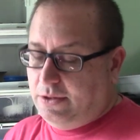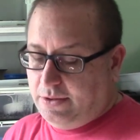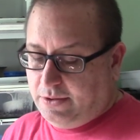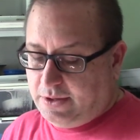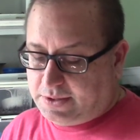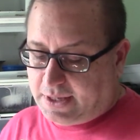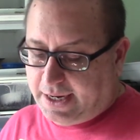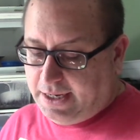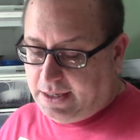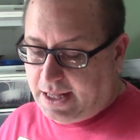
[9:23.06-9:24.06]
the
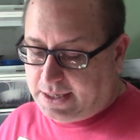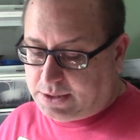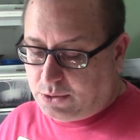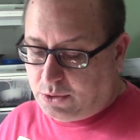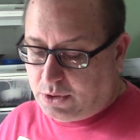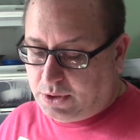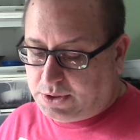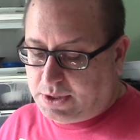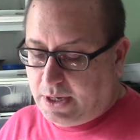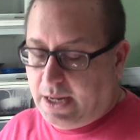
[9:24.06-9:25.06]
sliding glass
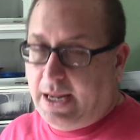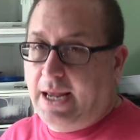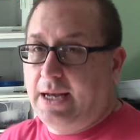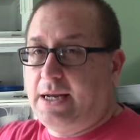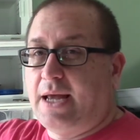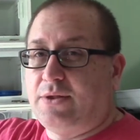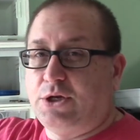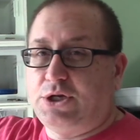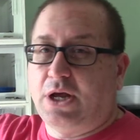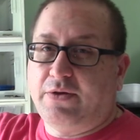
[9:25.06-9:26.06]
doors and got the
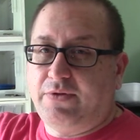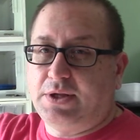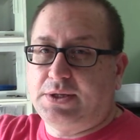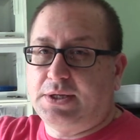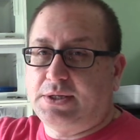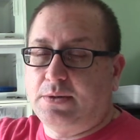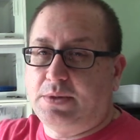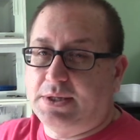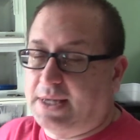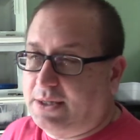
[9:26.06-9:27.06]
shelving system,
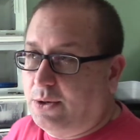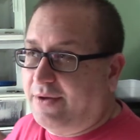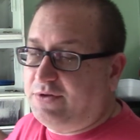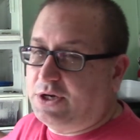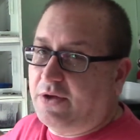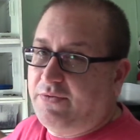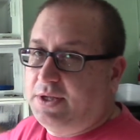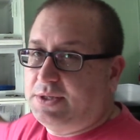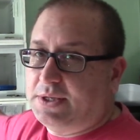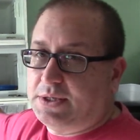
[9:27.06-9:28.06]
because I do have shelving
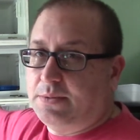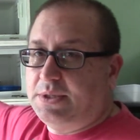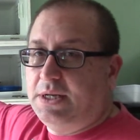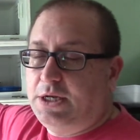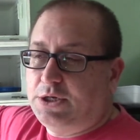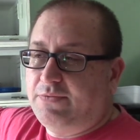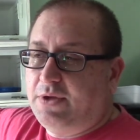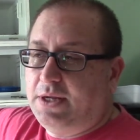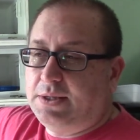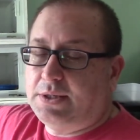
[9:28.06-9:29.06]
systems in each of
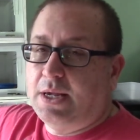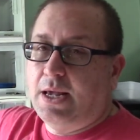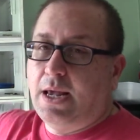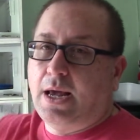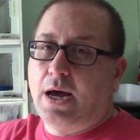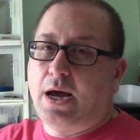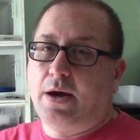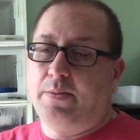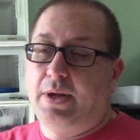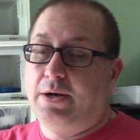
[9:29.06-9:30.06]
these.
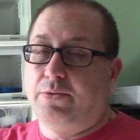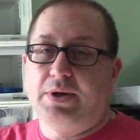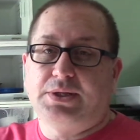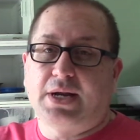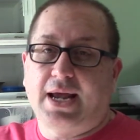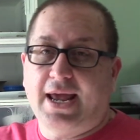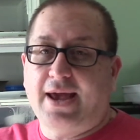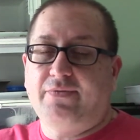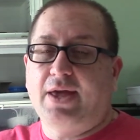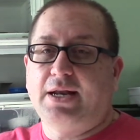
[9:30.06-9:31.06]
And the reason I
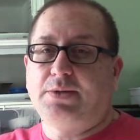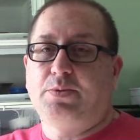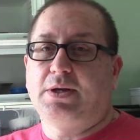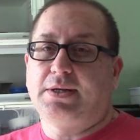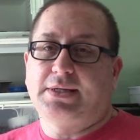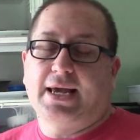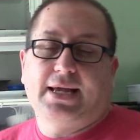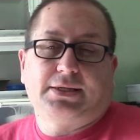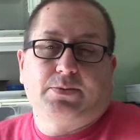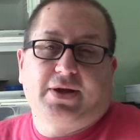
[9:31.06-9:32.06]
had that is because I
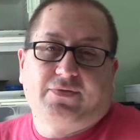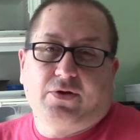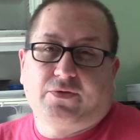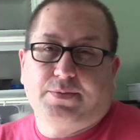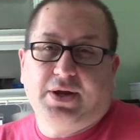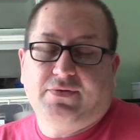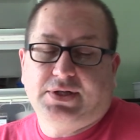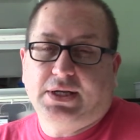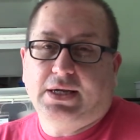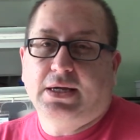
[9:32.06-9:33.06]
had some leftover
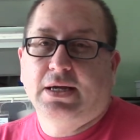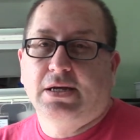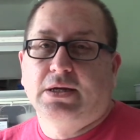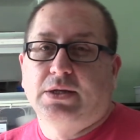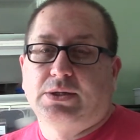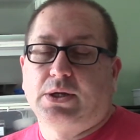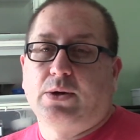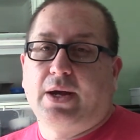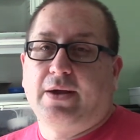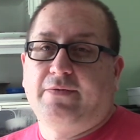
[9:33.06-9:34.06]
PVC.
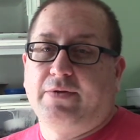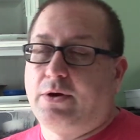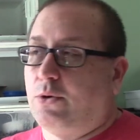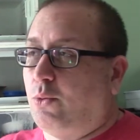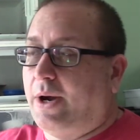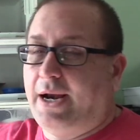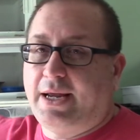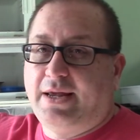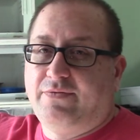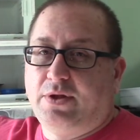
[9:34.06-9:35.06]
So I figured, why
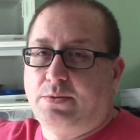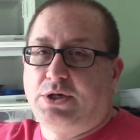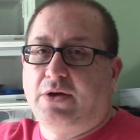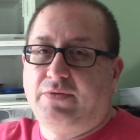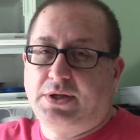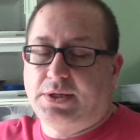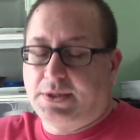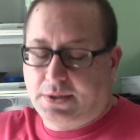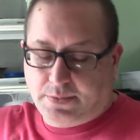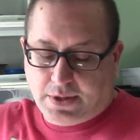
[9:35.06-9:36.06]
not give them shelving
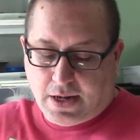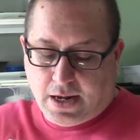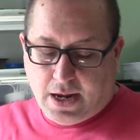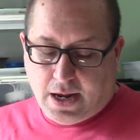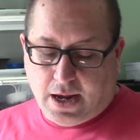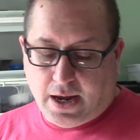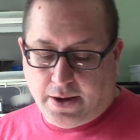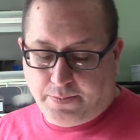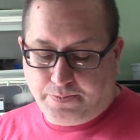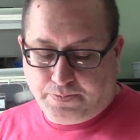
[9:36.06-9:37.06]
systems?
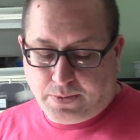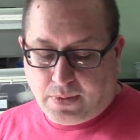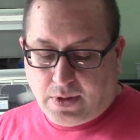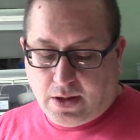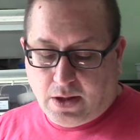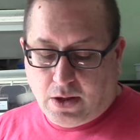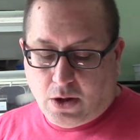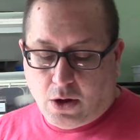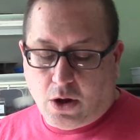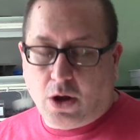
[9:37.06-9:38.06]

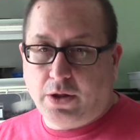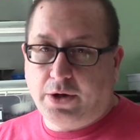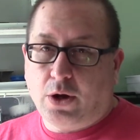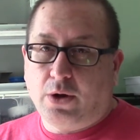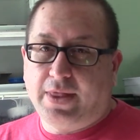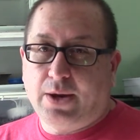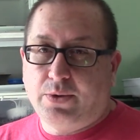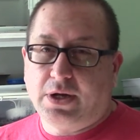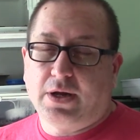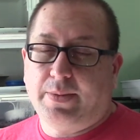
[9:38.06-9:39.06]
All in all, that
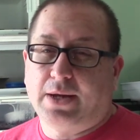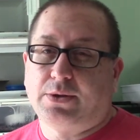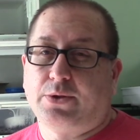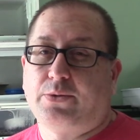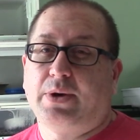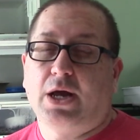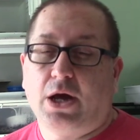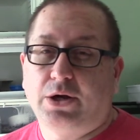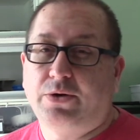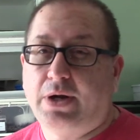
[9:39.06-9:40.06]
would have come out to
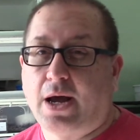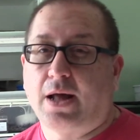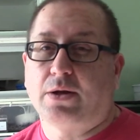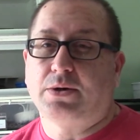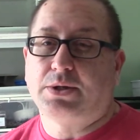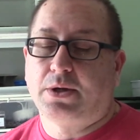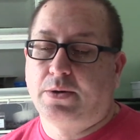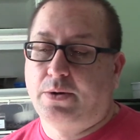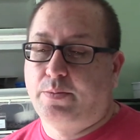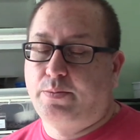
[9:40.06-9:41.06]
$300
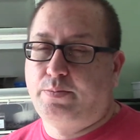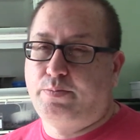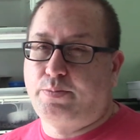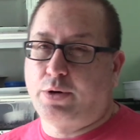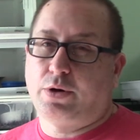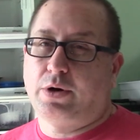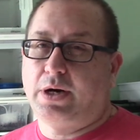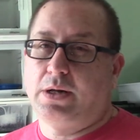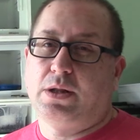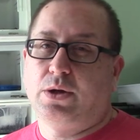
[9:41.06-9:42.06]
per
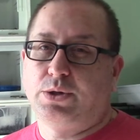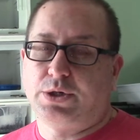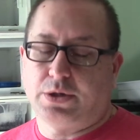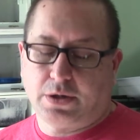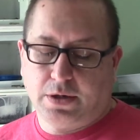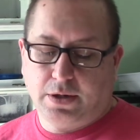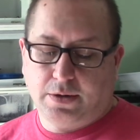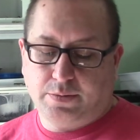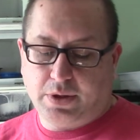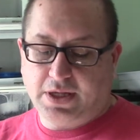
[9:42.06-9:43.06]
enclosure,
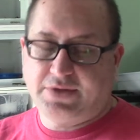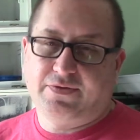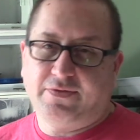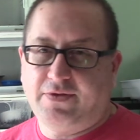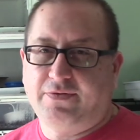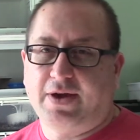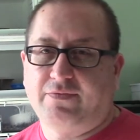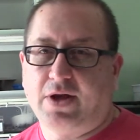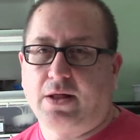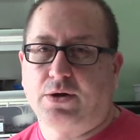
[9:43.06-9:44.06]
plus
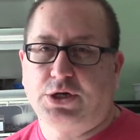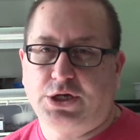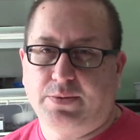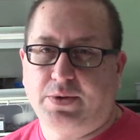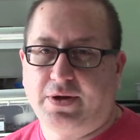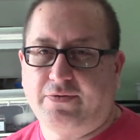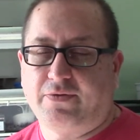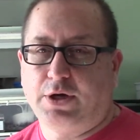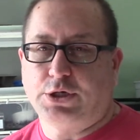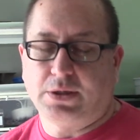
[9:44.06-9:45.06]
$55 shipping
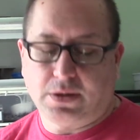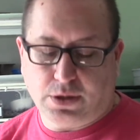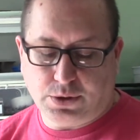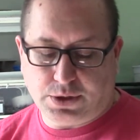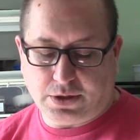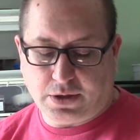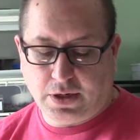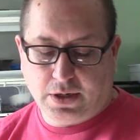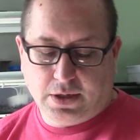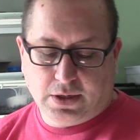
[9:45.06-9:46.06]
for each enclosure.
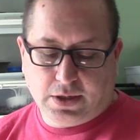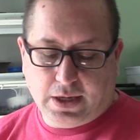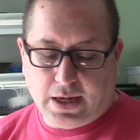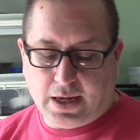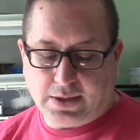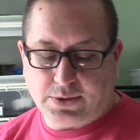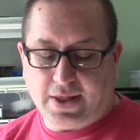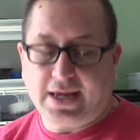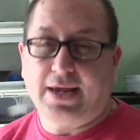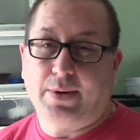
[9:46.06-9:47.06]
So
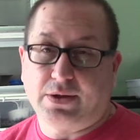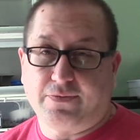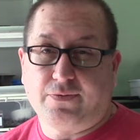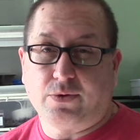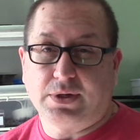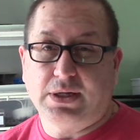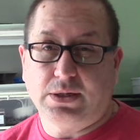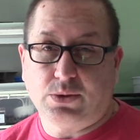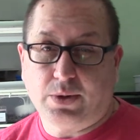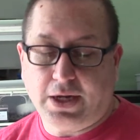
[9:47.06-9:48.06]
that came out to
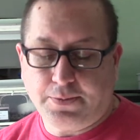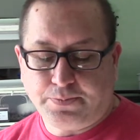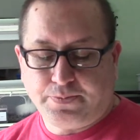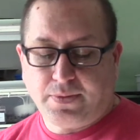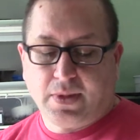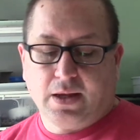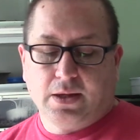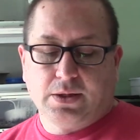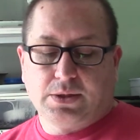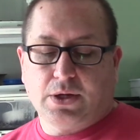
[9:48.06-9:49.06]
$1,420.
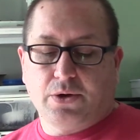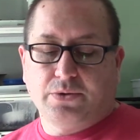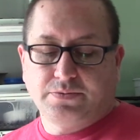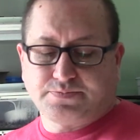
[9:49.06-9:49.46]
So